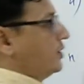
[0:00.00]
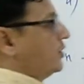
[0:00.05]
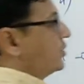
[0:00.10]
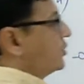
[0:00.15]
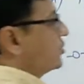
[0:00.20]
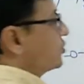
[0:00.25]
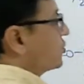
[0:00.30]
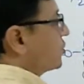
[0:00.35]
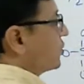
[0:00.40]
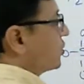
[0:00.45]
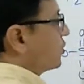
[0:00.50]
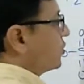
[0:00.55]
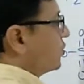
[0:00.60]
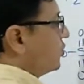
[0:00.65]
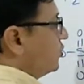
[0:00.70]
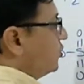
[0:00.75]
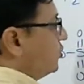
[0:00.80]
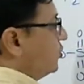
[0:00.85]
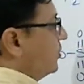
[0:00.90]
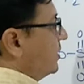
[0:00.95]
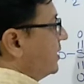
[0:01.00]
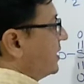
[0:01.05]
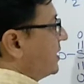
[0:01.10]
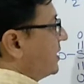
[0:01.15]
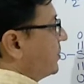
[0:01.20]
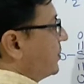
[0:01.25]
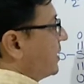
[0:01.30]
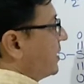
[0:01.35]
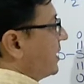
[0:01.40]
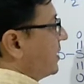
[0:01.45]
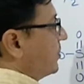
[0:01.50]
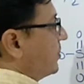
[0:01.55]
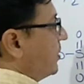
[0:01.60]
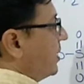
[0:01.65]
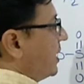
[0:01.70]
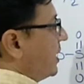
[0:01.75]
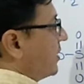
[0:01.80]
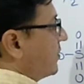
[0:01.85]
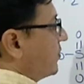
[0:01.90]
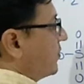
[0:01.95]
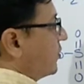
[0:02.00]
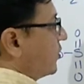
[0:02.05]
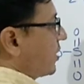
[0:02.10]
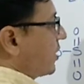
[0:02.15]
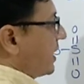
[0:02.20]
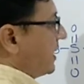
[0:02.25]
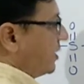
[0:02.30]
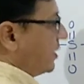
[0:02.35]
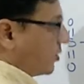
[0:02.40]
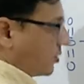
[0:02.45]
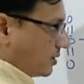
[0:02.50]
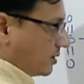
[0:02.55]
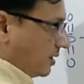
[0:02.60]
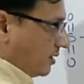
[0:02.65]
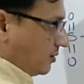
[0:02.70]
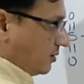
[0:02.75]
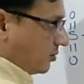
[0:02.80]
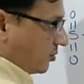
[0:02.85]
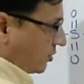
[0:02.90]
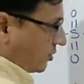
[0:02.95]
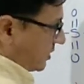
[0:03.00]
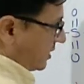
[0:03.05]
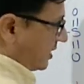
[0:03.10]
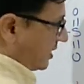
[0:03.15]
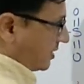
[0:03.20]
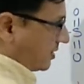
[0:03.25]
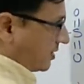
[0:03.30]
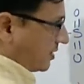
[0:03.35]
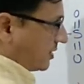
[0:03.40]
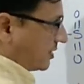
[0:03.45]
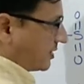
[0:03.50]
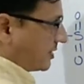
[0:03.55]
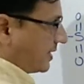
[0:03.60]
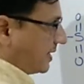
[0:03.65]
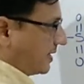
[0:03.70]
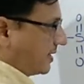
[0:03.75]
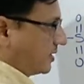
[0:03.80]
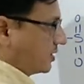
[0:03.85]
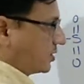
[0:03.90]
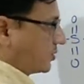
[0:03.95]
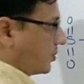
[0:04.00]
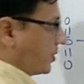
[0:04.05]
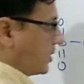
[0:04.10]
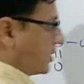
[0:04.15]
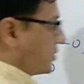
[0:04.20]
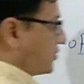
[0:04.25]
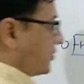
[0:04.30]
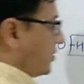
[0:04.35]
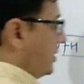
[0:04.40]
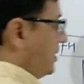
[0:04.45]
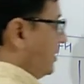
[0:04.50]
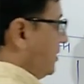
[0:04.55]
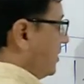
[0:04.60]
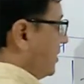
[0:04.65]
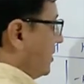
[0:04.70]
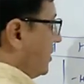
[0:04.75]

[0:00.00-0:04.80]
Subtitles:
So 2 multiplied by 4 hydrogen, oxidation state is +1,